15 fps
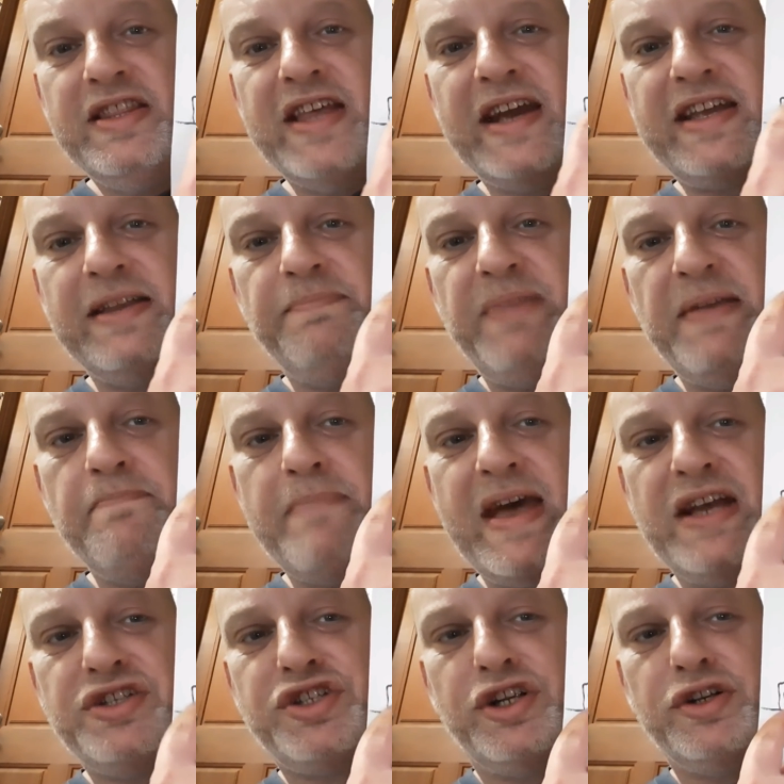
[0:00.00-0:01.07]
that can be
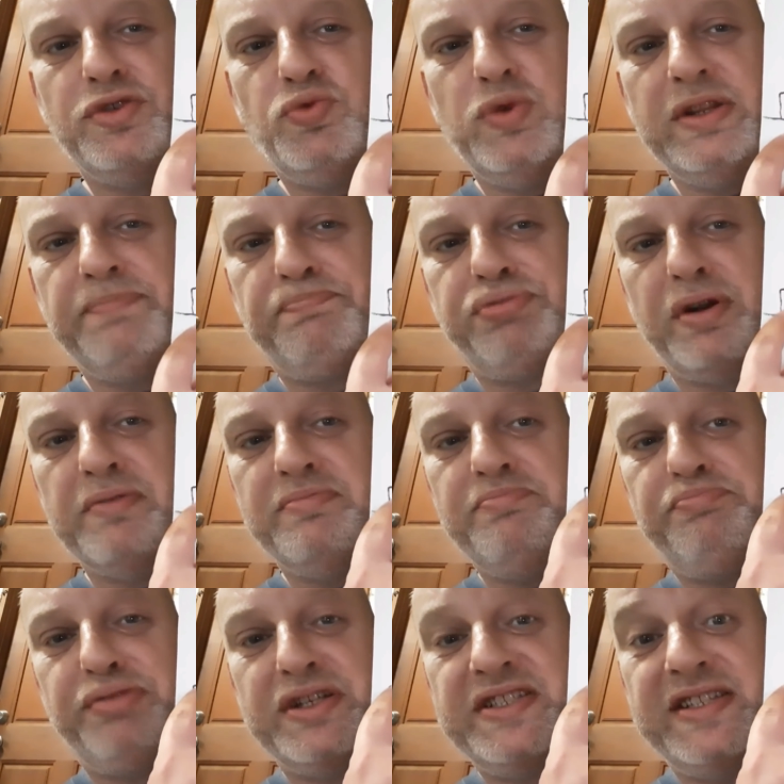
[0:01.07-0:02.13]
measured with pre
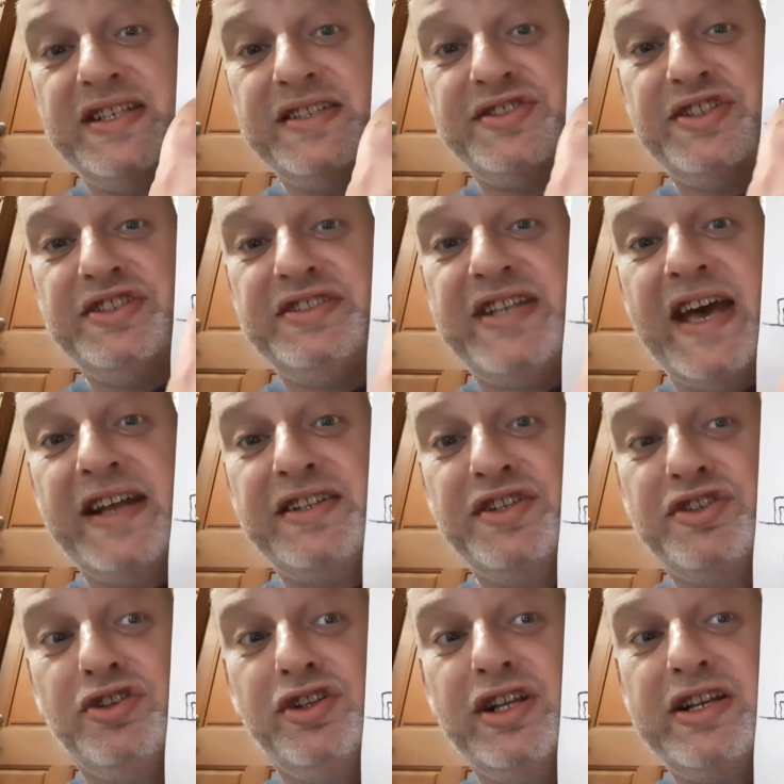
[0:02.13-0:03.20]
precision
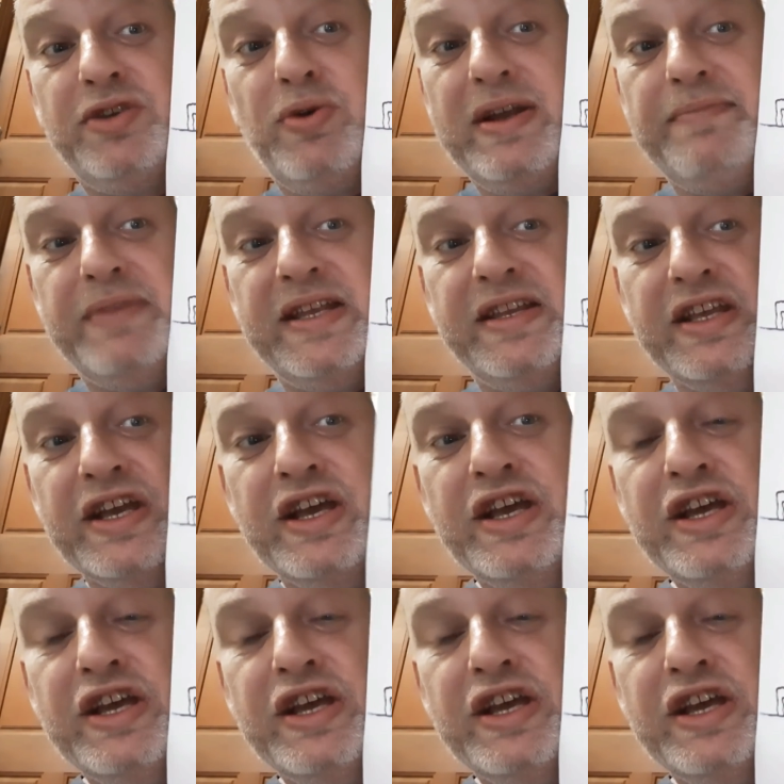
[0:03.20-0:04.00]
technical equipment